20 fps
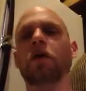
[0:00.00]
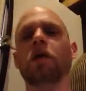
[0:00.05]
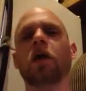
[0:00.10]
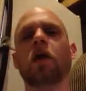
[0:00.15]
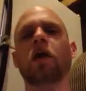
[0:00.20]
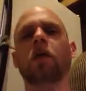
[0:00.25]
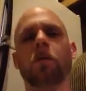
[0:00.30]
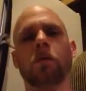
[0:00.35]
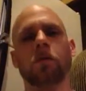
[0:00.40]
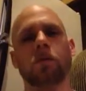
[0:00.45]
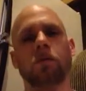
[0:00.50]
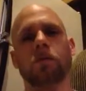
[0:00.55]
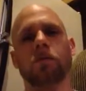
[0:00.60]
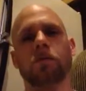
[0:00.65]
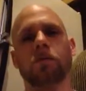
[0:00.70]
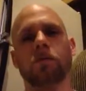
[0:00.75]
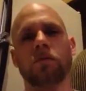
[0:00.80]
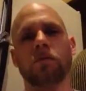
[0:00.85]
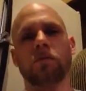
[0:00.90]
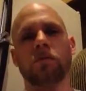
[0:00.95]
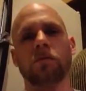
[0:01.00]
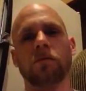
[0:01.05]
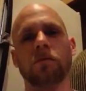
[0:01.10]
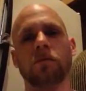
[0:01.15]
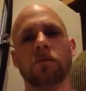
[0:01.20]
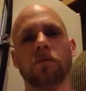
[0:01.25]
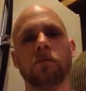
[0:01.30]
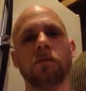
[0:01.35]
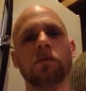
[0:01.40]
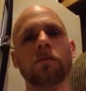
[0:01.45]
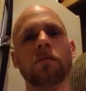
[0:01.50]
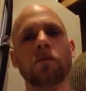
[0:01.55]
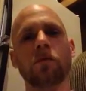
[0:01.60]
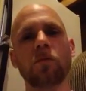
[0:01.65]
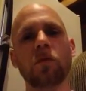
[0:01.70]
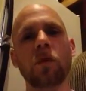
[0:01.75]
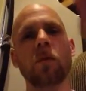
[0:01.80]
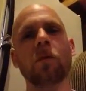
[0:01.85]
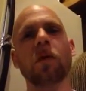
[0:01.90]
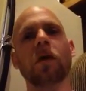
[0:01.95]
No. You
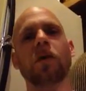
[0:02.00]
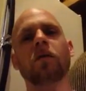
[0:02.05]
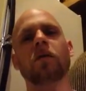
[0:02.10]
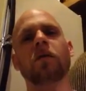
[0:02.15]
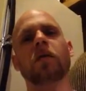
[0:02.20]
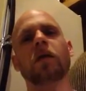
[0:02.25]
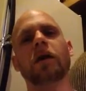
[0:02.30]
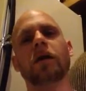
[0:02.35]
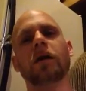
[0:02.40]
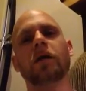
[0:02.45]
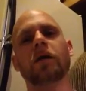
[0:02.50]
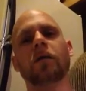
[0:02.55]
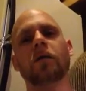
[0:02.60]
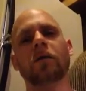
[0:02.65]
know what I look like